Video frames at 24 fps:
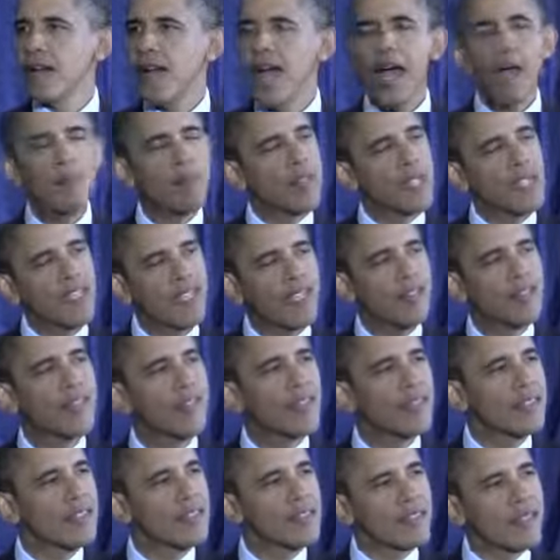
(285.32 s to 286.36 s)
I believe
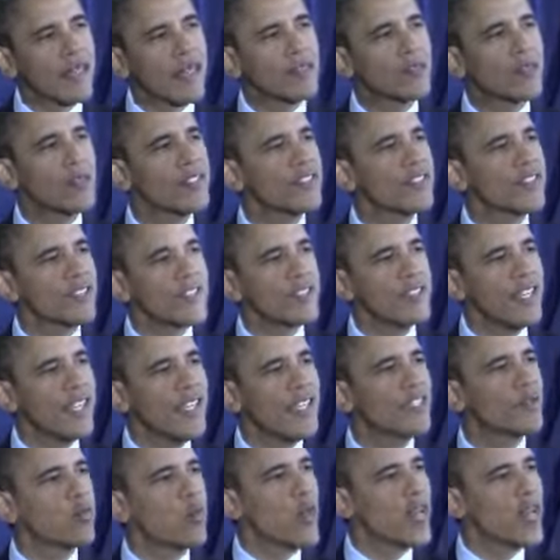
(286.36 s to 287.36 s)
that this country succeeds